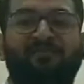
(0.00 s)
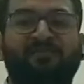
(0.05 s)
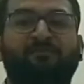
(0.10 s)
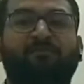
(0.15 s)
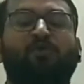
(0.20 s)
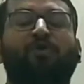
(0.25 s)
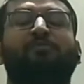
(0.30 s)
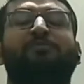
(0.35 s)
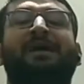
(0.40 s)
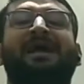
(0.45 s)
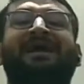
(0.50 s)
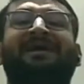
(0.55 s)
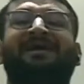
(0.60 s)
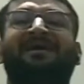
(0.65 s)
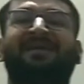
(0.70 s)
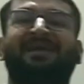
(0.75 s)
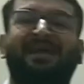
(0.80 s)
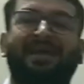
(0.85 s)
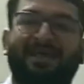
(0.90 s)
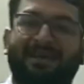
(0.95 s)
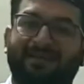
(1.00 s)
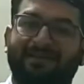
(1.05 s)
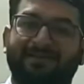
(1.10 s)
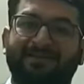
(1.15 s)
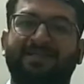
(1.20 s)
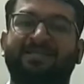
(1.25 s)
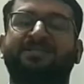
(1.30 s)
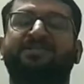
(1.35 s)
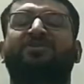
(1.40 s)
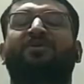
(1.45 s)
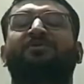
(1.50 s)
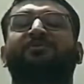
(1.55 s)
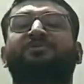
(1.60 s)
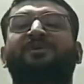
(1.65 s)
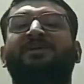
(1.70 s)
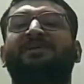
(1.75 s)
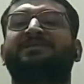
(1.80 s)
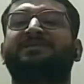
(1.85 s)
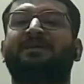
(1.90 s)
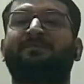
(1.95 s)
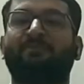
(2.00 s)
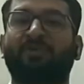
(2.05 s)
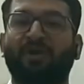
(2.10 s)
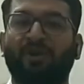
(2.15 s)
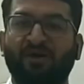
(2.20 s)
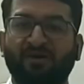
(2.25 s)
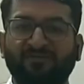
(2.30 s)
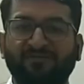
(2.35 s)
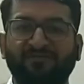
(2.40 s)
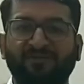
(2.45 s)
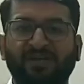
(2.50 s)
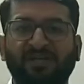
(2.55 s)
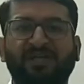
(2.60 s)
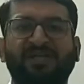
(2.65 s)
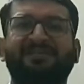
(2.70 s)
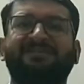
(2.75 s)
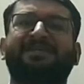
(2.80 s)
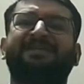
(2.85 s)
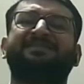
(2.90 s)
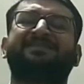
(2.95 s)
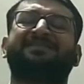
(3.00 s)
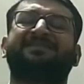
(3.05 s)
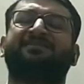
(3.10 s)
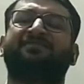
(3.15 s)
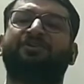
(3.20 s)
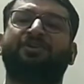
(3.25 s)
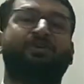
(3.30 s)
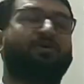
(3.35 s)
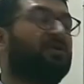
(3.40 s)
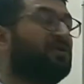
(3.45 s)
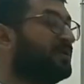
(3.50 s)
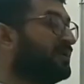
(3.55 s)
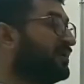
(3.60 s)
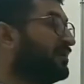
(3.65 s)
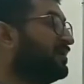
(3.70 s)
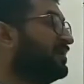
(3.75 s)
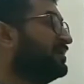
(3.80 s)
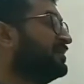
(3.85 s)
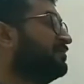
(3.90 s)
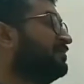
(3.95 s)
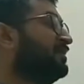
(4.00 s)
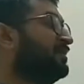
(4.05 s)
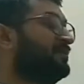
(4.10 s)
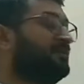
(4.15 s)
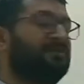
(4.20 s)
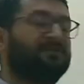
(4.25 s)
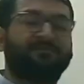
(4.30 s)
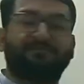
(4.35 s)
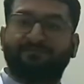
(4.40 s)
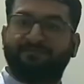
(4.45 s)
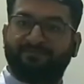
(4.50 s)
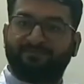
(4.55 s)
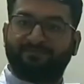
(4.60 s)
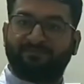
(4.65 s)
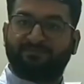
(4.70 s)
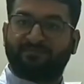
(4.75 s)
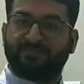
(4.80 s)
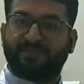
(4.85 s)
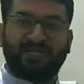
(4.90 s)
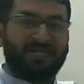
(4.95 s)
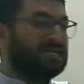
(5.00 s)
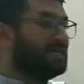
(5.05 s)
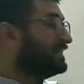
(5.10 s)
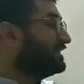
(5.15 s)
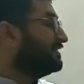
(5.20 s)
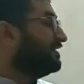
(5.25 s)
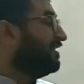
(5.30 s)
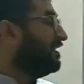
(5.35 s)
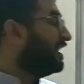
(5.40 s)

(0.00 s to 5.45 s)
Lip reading: we pull back our hand. That is also an example of sensitivity or irritability. The